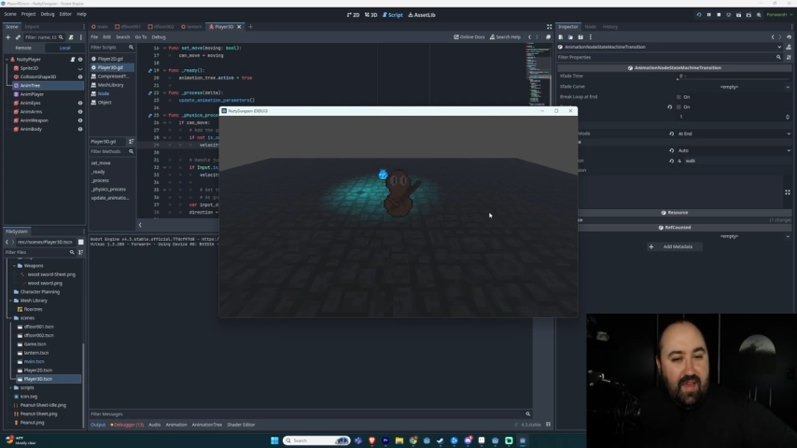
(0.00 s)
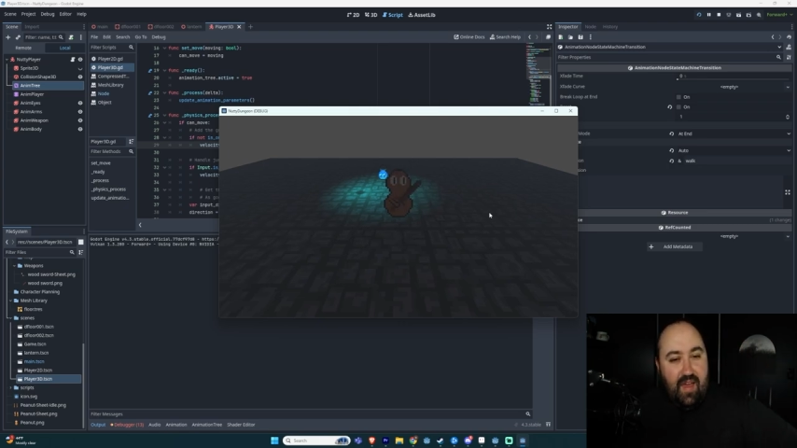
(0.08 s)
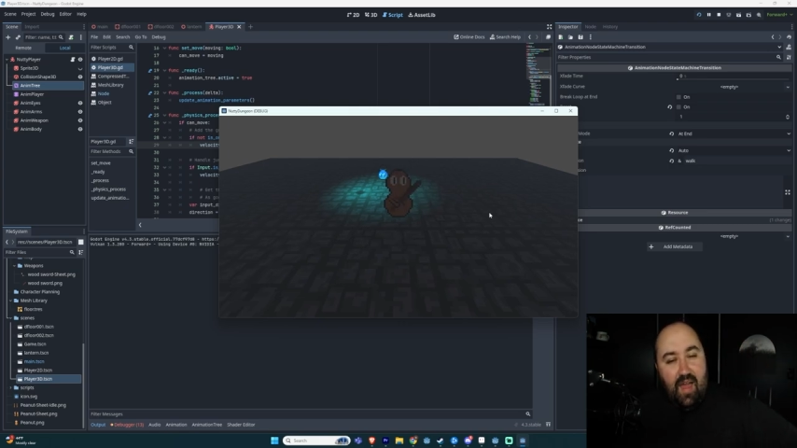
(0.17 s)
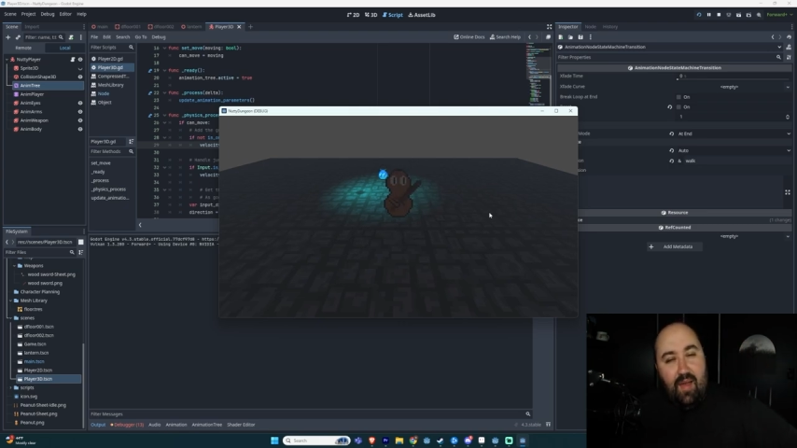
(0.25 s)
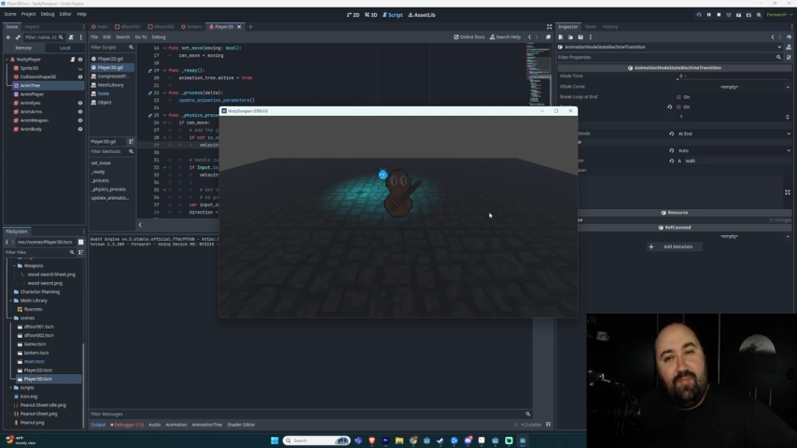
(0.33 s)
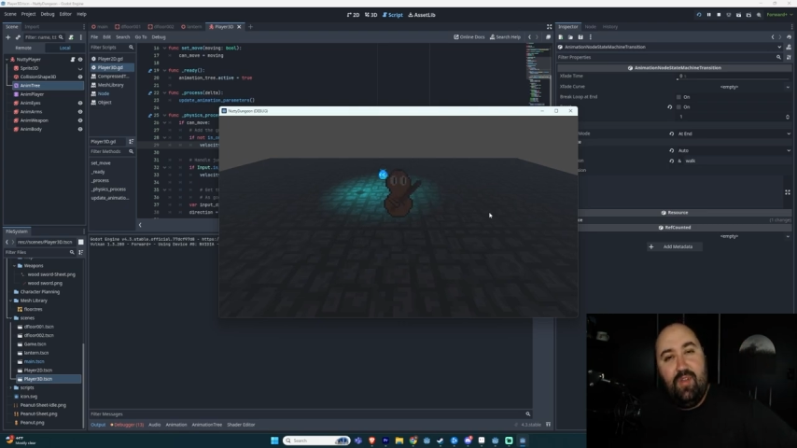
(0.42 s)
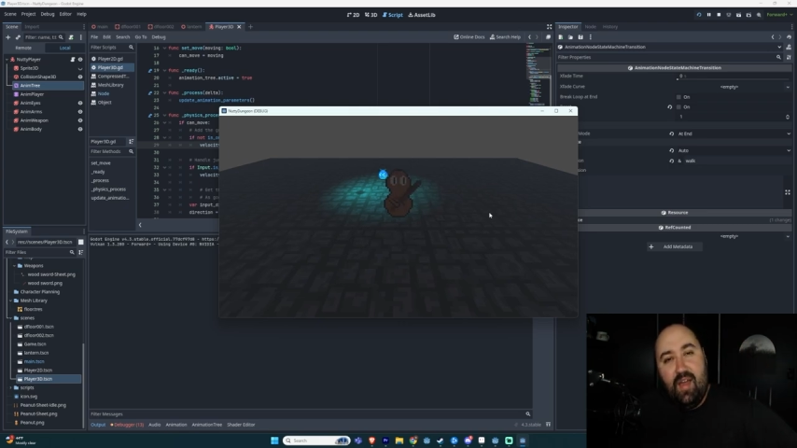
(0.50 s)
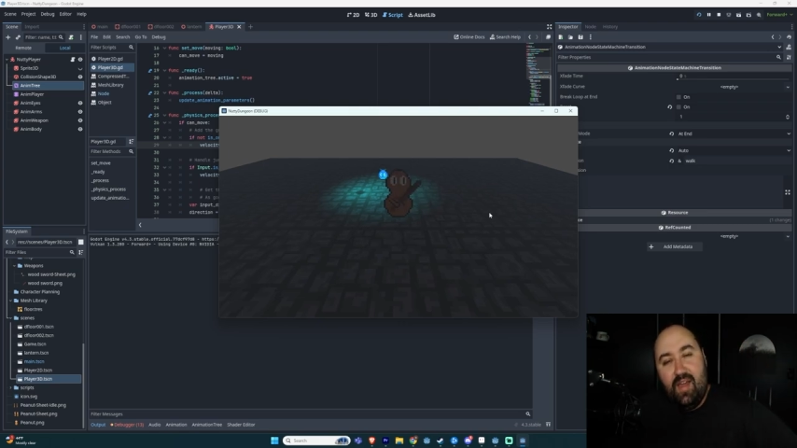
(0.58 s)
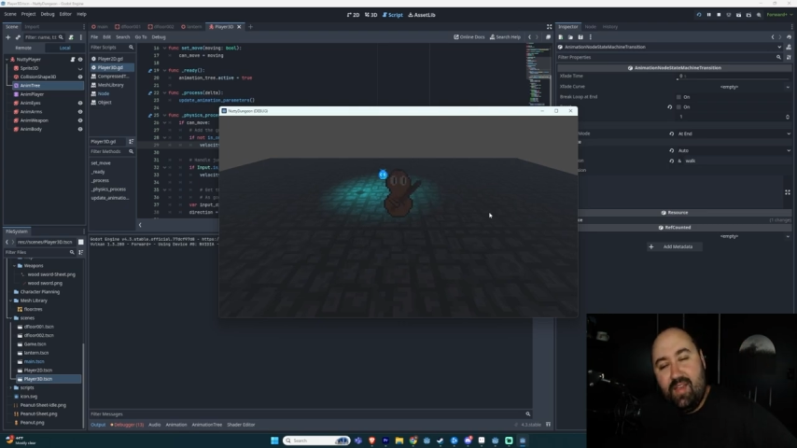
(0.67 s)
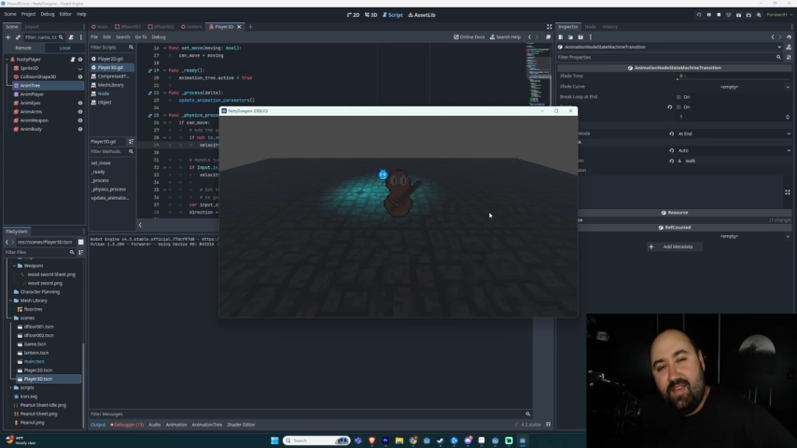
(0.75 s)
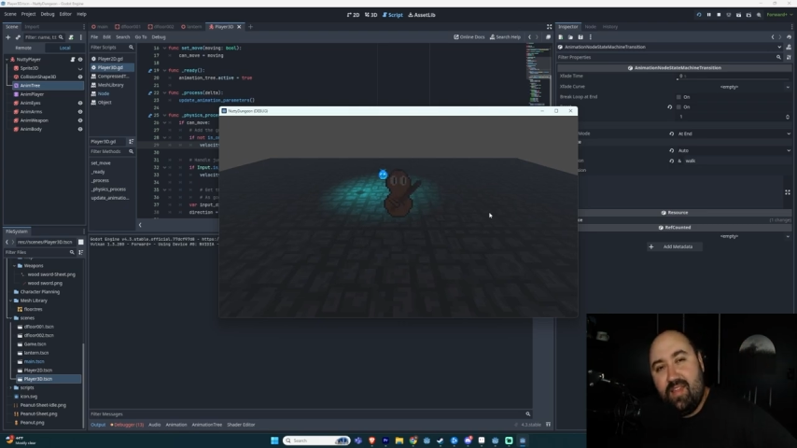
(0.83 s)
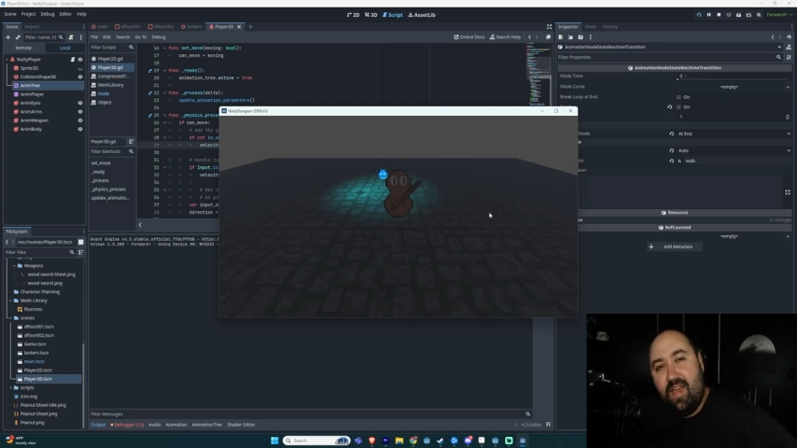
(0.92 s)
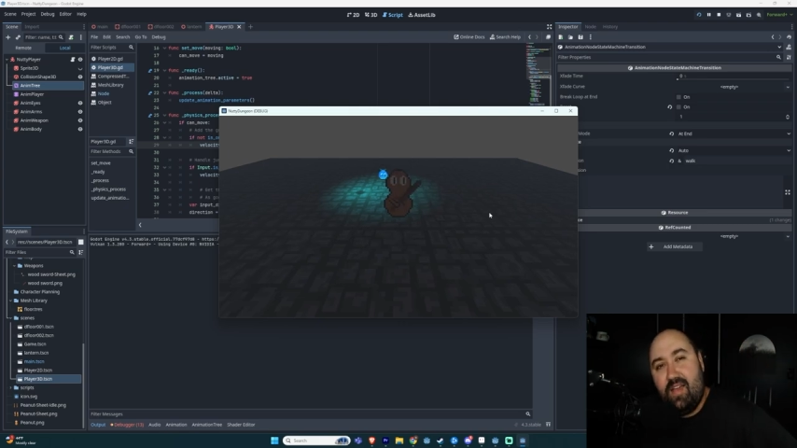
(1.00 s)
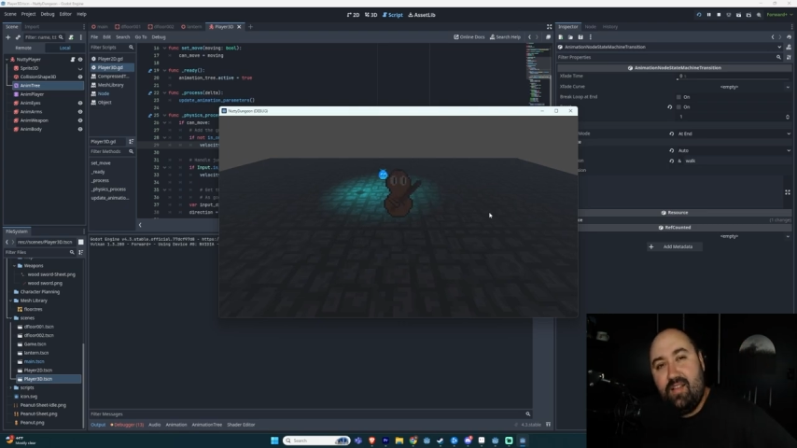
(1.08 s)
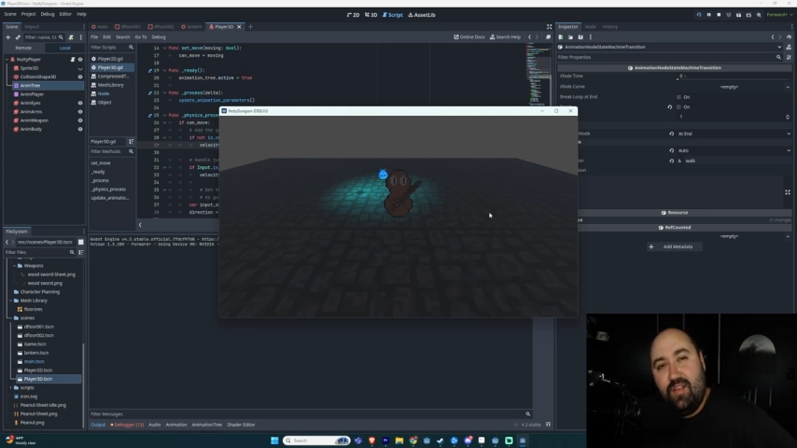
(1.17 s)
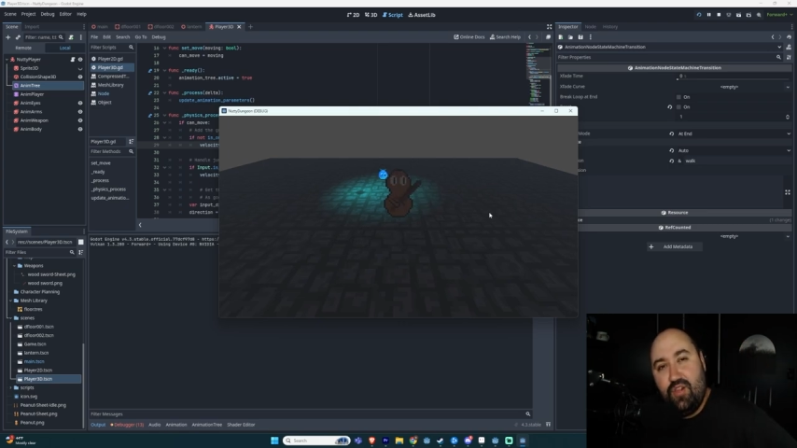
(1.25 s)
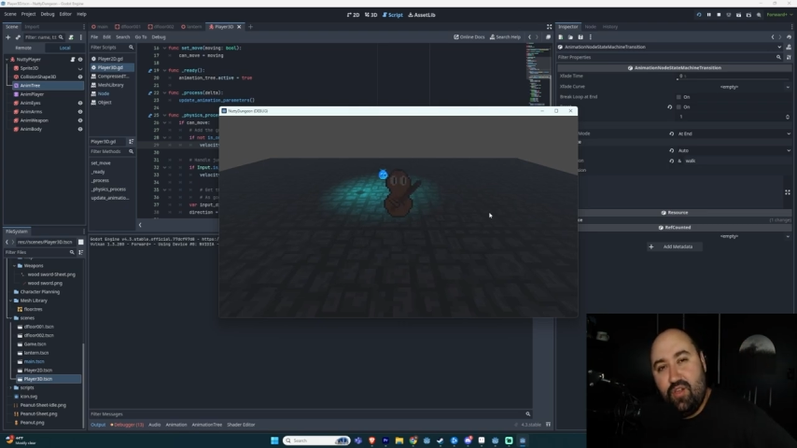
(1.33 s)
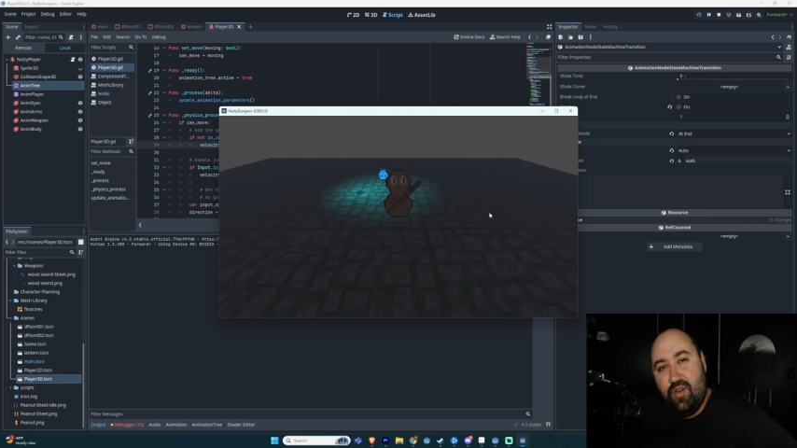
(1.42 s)
I'm not
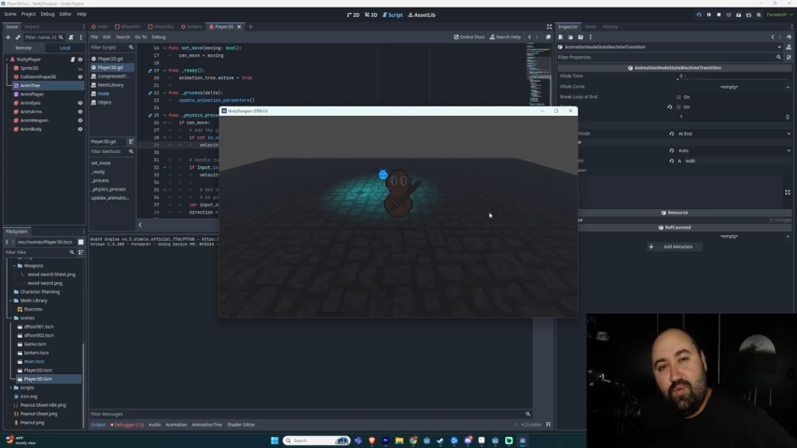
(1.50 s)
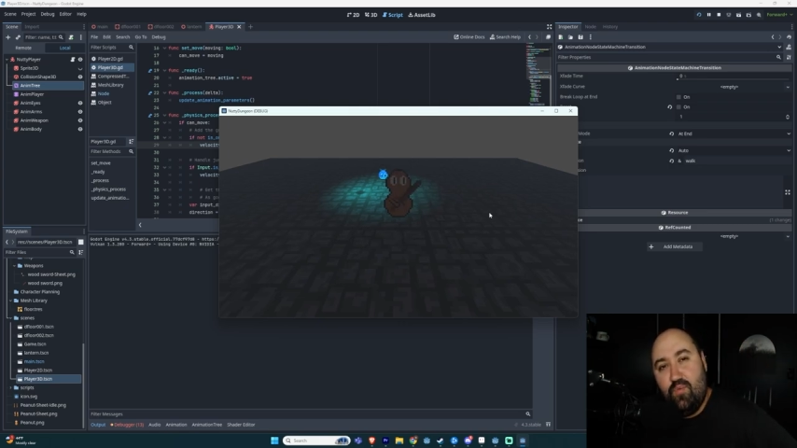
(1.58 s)
exactly sure